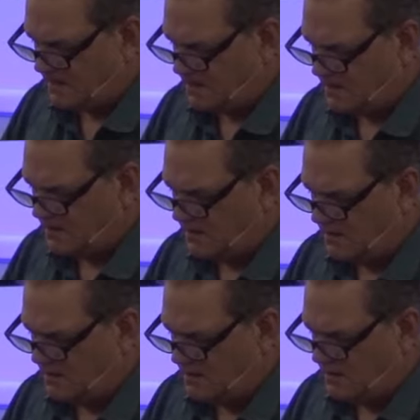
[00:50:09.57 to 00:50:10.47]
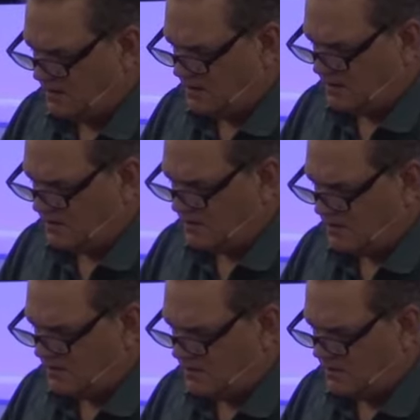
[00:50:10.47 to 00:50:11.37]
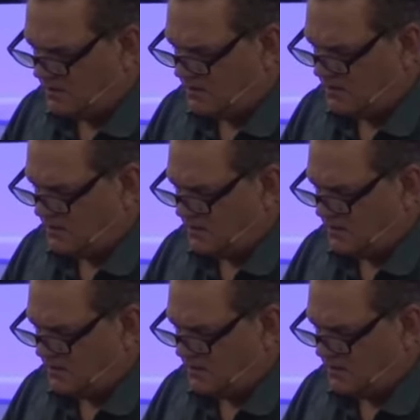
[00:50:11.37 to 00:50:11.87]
(no one is talking)